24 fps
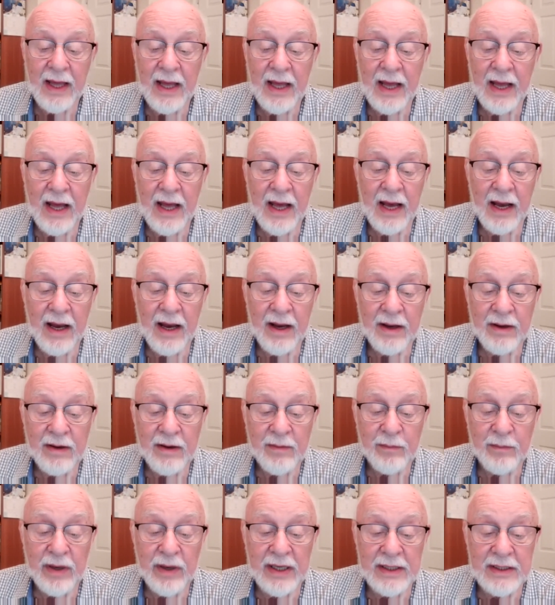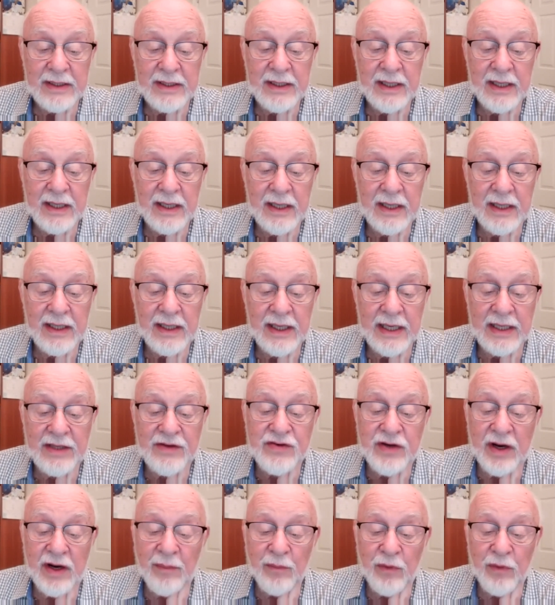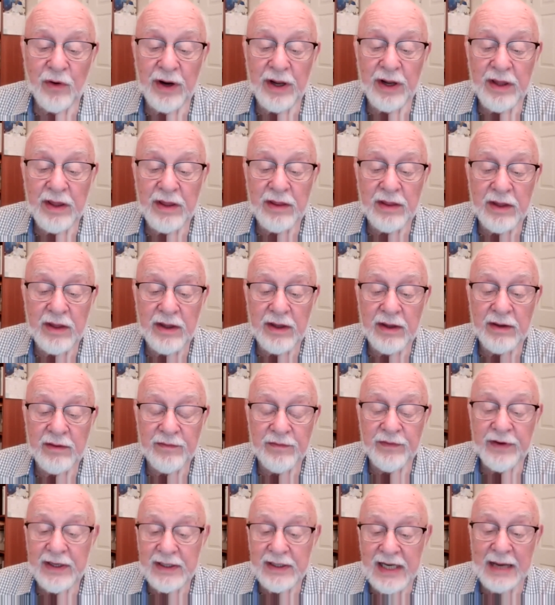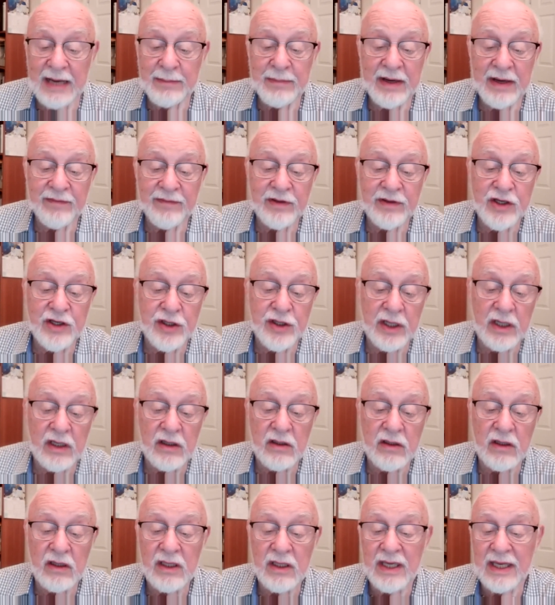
But in summary, the Vietnam Evangelical Alliance